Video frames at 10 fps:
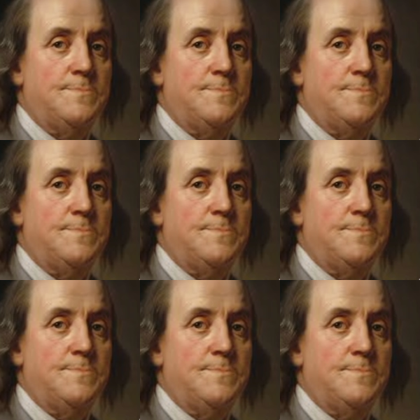
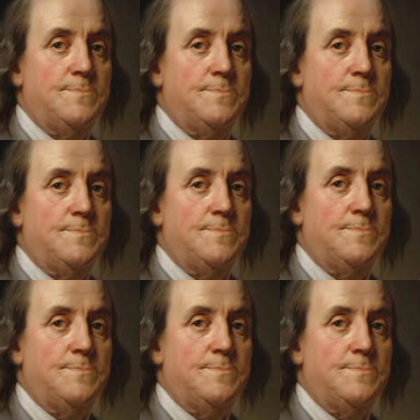
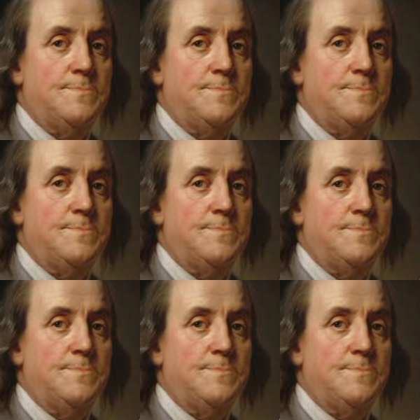
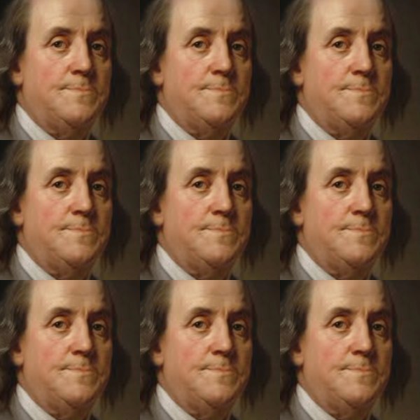Nobody speaks.